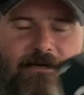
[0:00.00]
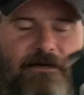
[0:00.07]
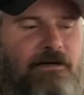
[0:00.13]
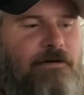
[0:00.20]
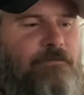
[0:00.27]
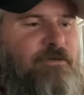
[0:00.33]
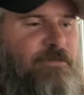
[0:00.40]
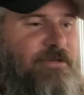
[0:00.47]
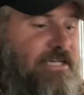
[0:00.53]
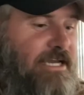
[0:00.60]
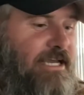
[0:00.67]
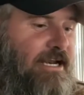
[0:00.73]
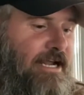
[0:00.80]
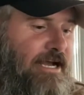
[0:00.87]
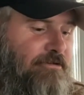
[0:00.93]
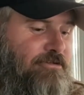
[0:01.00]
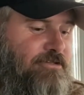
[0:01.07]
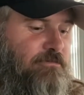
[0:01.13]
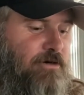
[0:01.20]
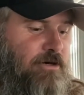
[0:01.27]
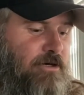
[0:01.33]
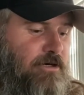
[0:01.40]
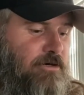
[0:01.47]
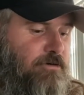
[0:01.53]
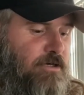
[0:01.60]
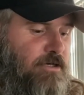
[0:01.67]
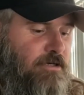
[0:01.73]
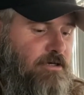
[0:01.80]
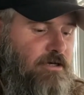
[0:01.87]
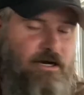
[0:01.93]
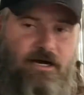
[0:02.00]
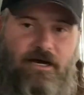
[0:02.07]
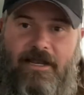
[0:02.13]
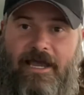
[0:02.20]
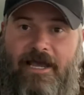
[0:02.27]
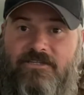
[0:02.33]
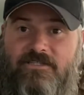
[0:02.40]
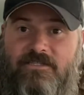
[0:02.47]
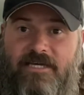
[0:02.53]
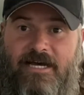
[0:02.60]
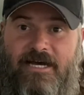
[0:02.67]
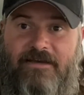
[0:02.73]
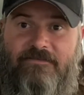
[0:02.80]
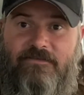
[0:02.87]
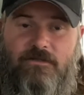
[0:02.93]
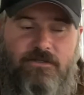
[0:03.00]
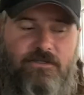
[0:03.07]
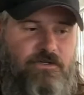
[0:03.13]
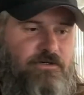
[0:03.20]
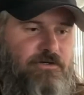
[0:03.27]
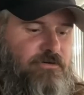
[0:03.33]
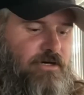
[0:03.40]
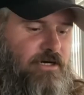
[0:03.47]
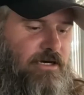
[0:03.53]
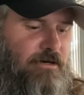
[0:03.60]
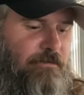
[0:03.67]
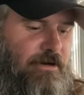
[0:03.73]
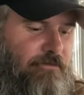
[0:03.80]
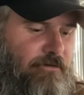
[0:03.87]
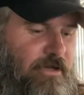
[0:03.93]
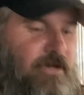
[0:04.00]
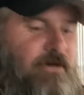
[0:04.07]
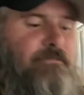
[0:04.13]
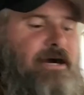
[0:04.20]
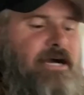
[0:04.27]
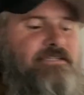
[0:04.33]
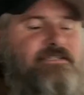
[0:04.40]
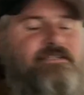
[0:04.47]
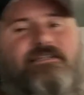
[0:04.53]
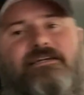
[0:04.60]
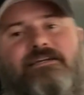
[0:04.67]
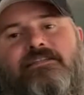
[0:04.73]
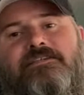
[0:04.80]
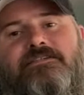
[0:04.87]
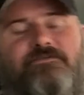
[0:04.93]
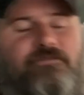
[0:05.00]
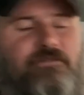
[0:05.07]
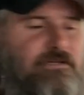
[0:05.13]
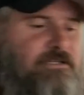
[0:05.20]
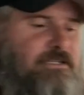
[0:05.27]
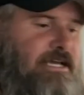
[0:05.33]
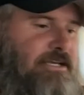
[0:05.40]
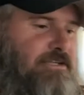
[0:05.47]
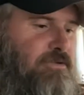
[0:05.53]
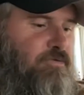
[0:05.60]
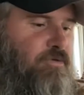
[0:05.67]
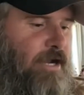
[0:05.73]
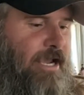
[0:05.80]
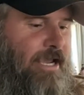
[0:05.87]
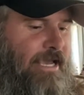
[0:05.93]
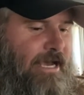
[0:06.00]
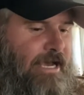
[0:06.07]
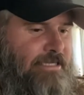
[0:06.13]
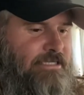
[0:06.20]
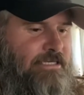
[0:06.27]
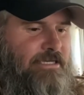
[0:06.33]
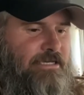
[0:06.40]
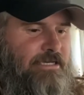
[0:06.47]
I'm going to be taking it out tomorrow to actually dive. So, but I want to unbox this thing. Let's see what it looks like. So the one I got